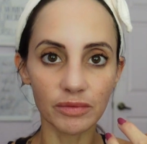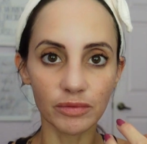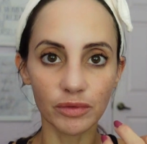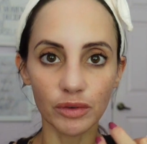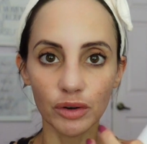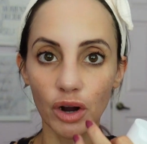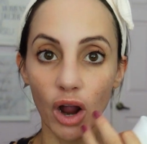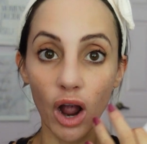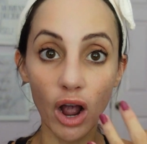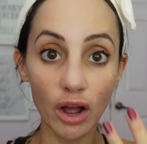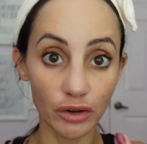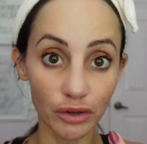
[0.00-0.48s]

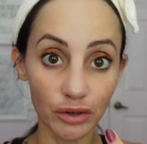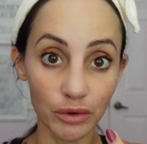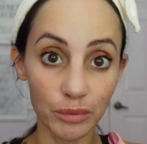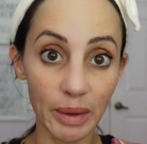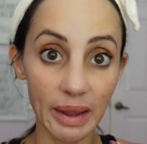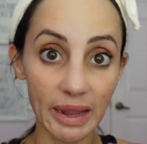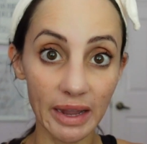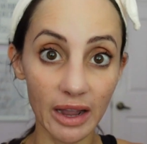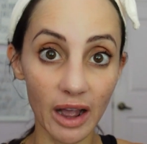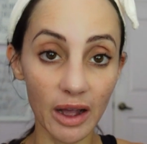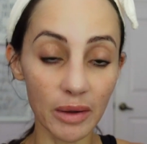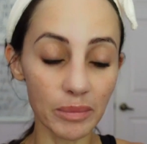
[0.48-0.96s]
for under
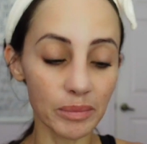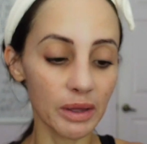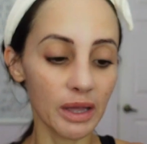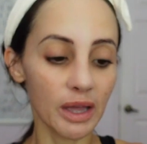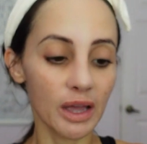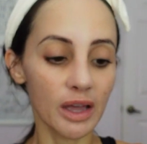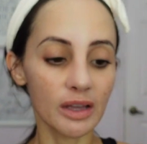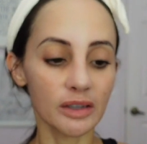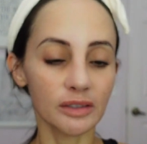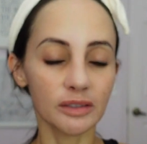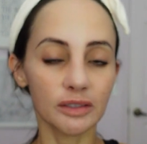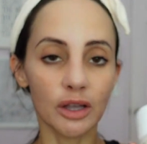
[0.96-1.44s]
makeup.
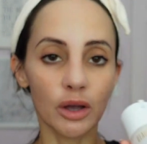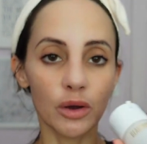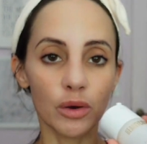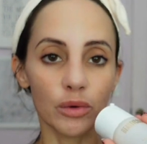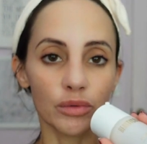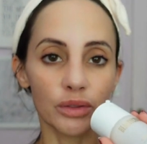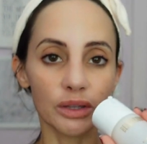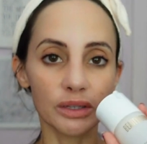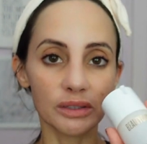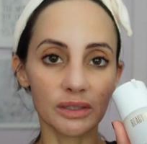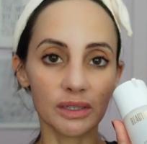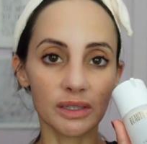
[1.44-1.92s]

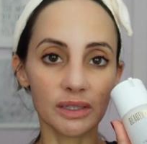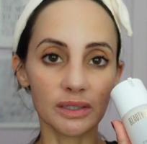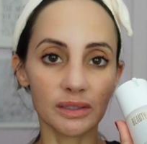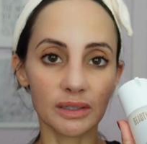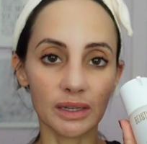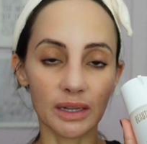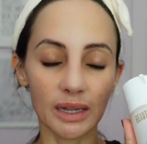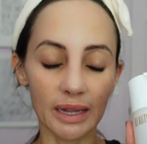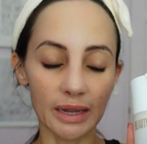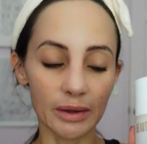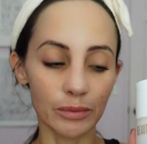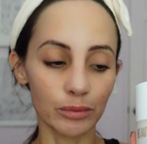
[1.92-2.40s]
So this
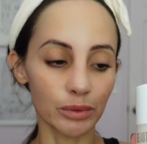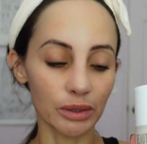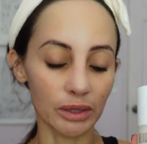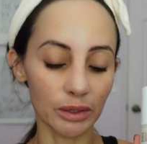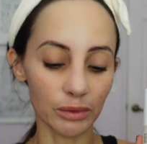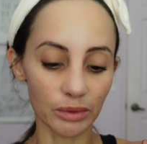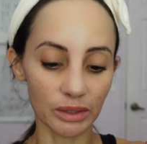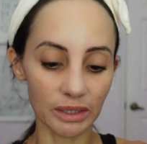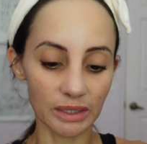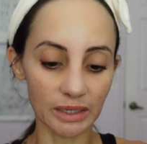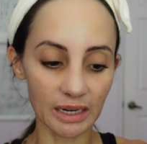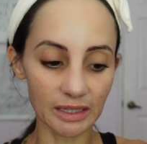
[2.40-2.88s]
is a
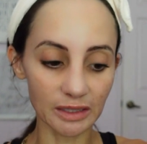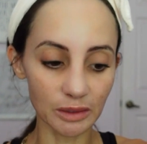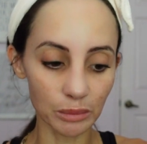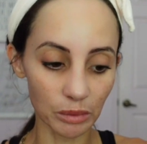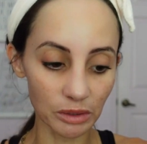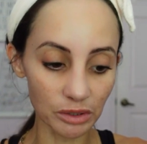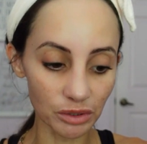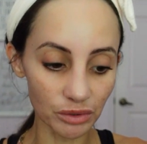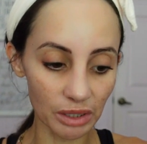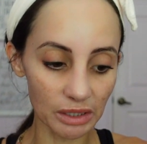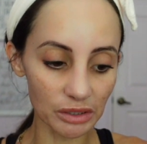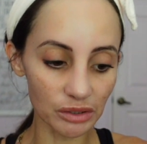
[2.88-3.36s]
really, really nice
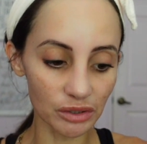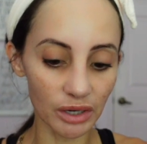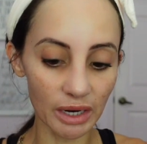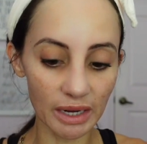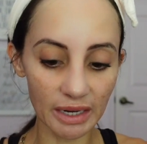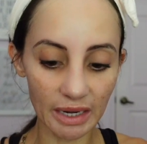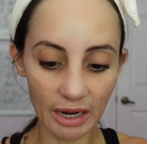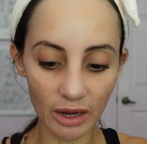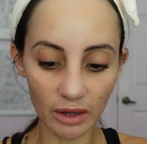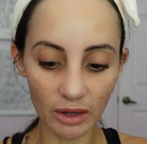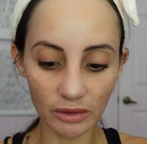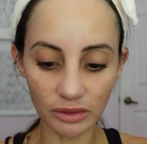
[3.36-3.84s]
moisturizer,
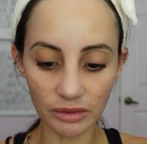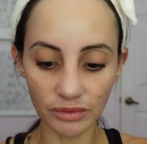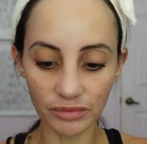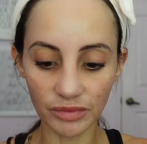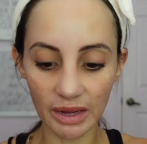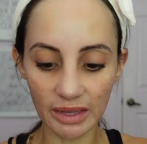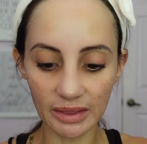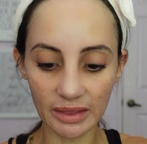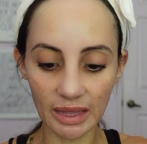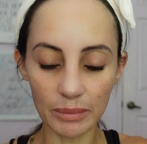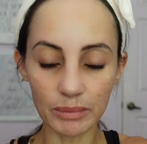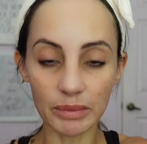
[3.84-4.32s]
and I also
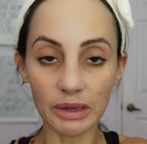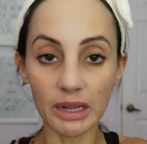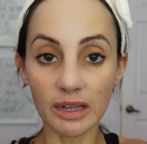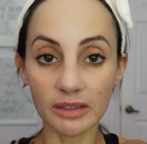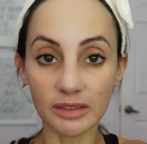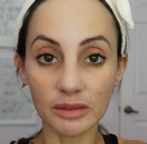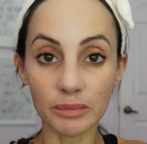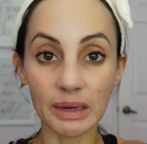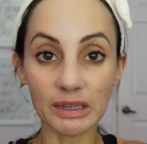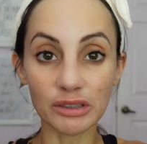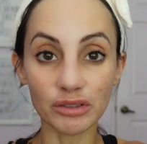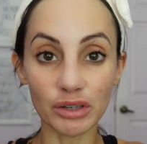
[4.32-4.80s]
find that
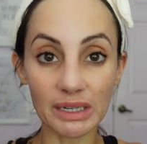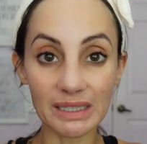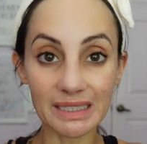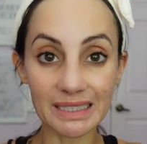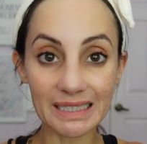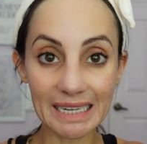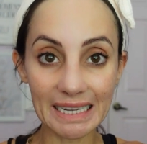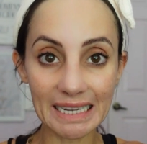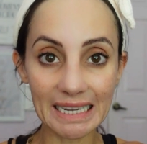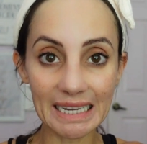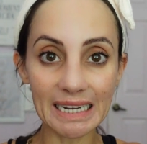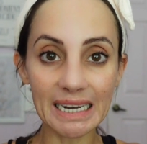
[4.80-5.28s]
because of my dry
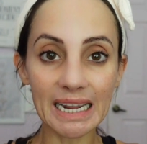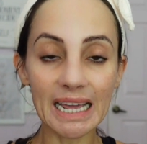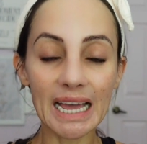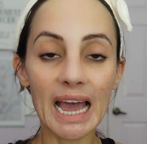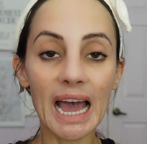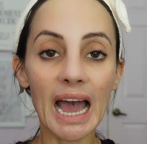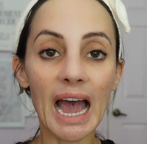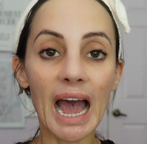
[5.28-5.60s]
skin,